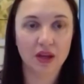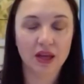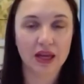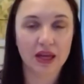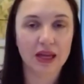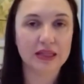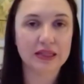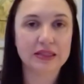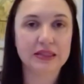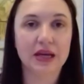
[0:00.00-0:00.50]

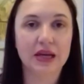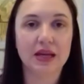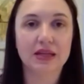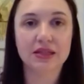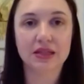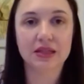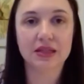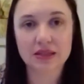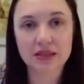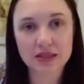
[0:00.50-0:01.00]
It
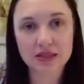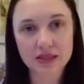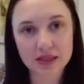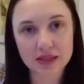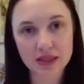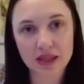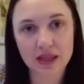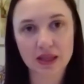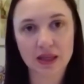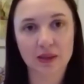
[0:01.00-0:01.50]
doesn't
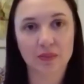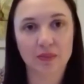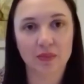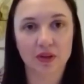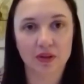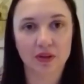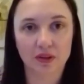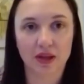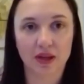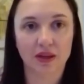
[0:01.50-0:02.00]
seem
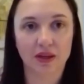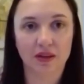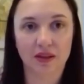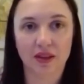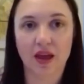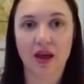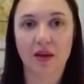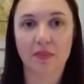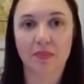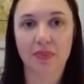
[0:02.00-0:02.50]
like
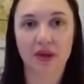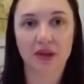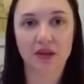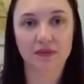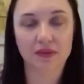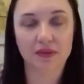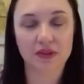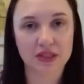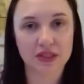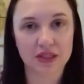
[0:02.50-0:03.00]
that big
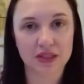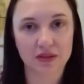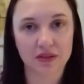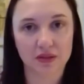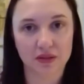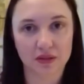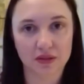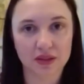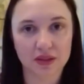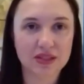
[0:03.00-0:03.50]
of a
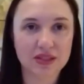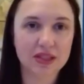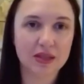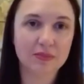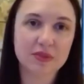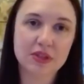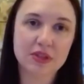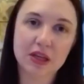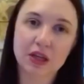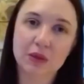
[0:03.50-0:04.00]
deal. It
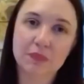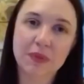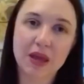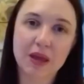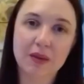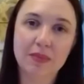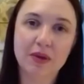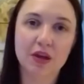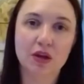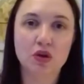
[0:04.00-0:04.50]
seems like
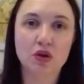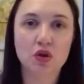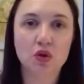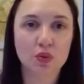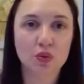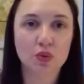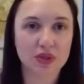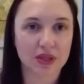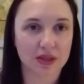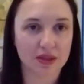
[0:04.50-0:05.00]
maybe a
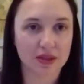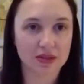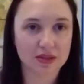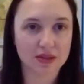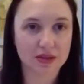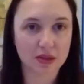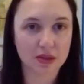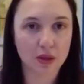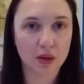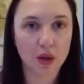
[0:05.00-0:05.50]

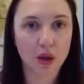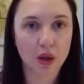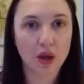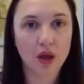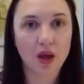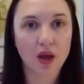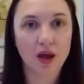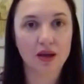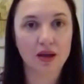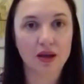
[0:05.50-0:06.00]
nuisance.
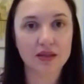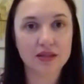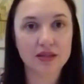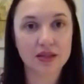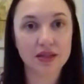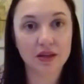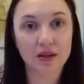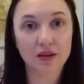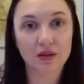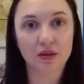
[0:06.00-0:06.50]

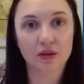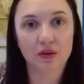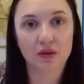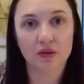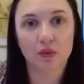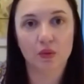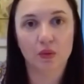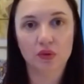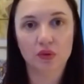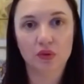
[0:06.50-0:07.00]

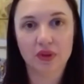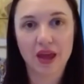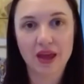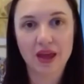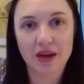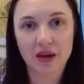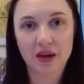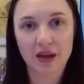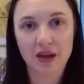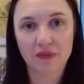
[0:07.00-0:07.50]
Until
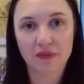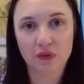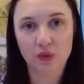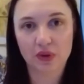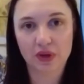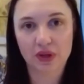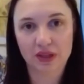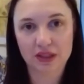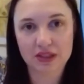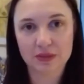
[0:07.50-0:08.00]
then, if you
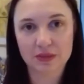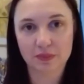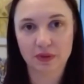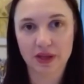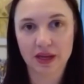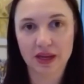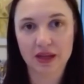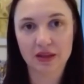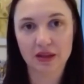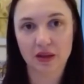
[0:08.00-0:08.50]
can
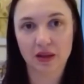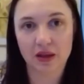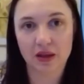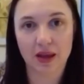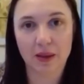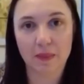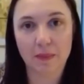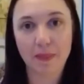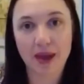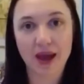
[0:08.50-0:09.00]
explain the
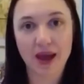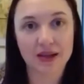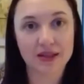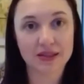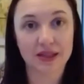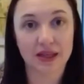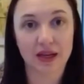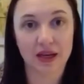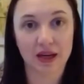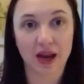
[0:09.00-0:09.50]
impacts
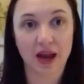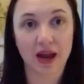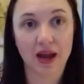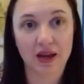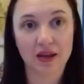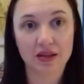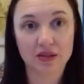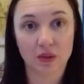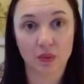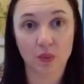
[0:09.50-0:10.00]
that it
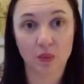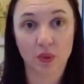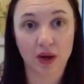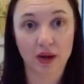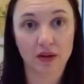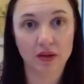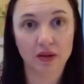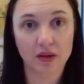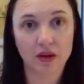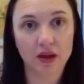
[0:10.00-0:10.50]
has on
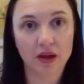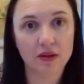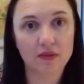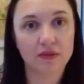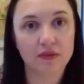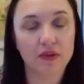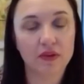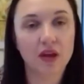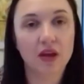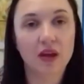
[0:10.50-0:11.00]

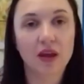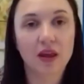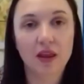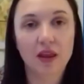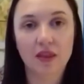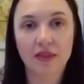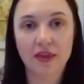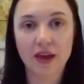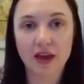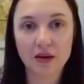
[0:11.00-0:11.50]
wildlife,
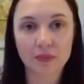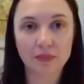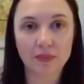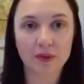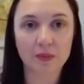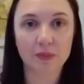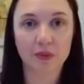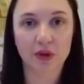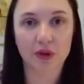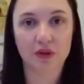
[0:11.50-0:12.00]
then
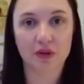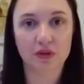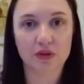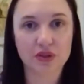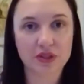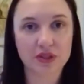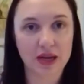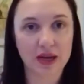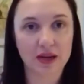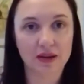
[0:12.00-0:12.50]
people
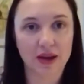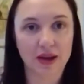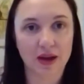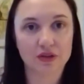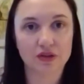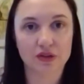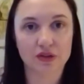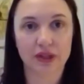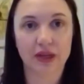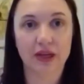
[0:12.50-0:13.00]
understand
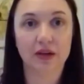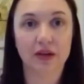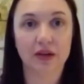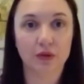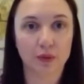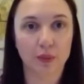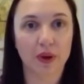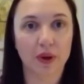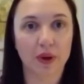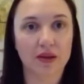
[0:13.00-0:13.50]
actually how
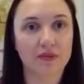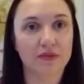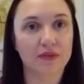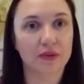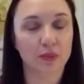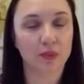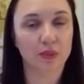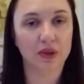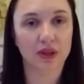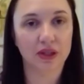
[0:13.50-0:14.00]
grave
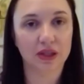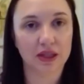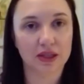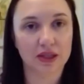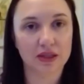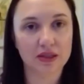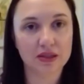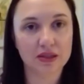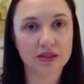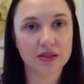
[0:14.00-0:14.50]
it really
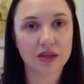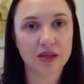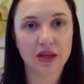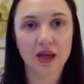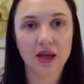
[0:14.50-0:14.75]
is.